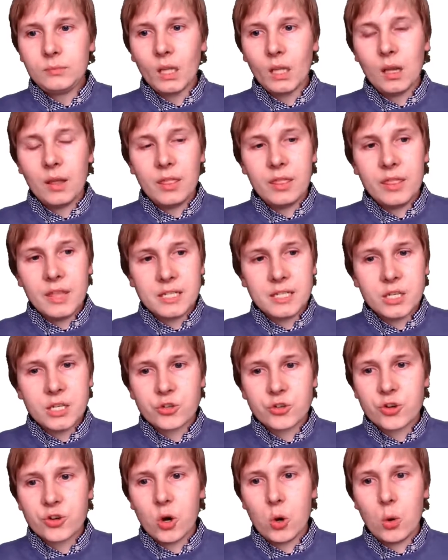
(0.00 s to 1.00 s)
This is
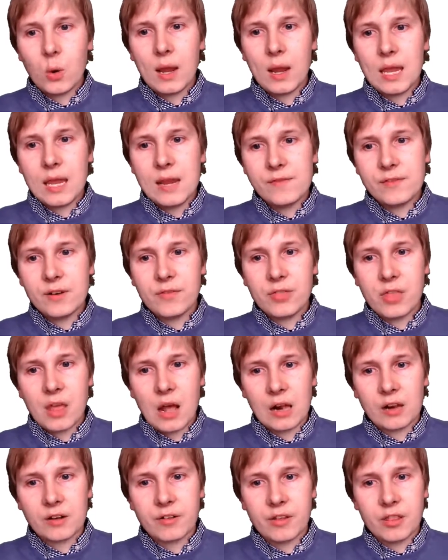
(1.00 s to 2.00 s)
true even if the
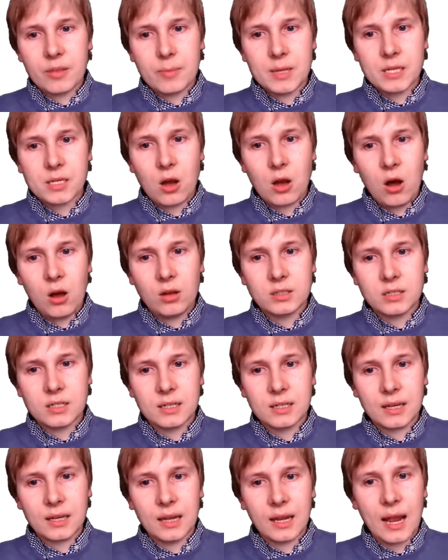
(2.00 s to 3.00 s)
algorithm is hardened
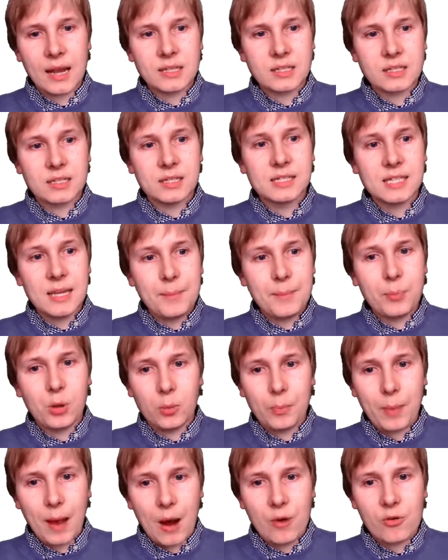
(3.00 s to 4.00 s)
against
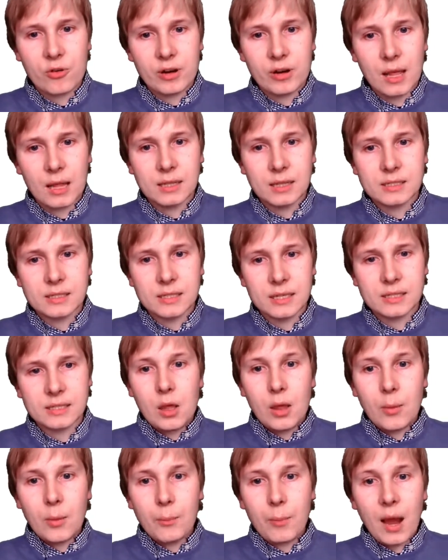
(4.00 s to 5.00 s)
simple power
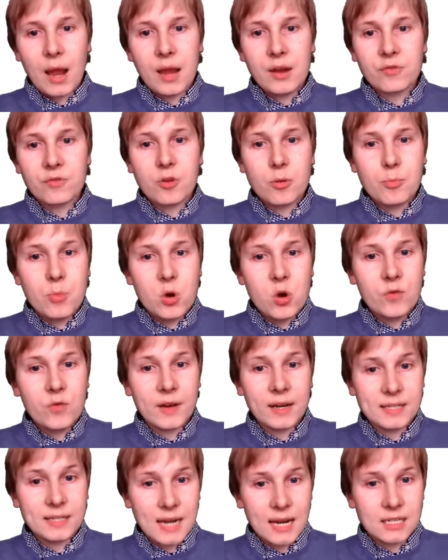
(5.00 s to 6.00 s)
analysis, by
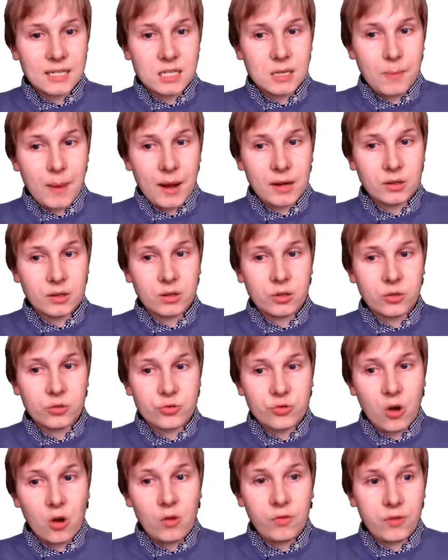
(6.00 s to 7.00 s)
removing data-dependent
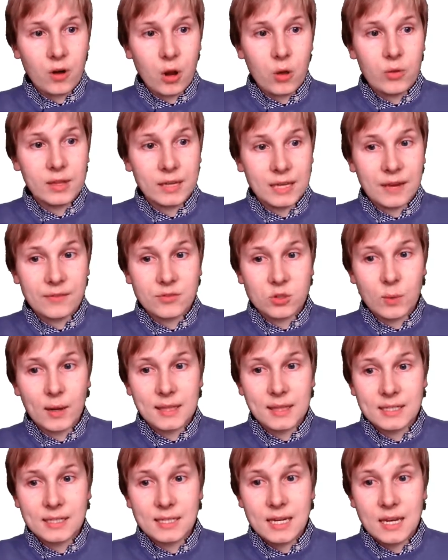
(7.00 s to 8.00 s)
control flow that gives away
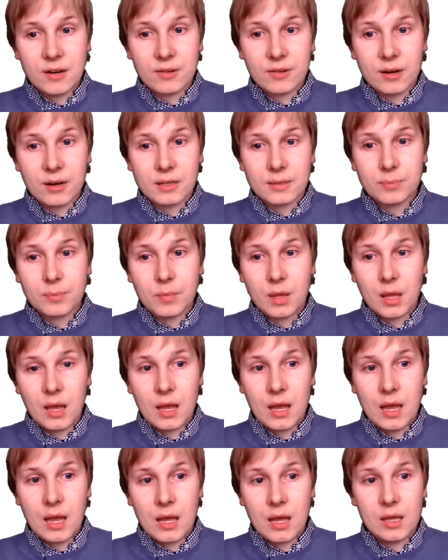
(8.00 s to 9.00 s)
the secret.
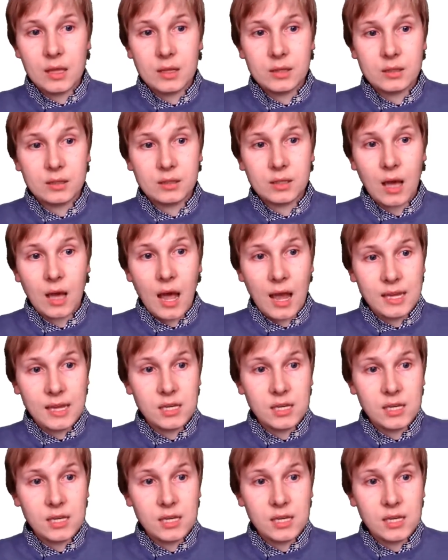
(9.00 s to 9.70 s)
I.e.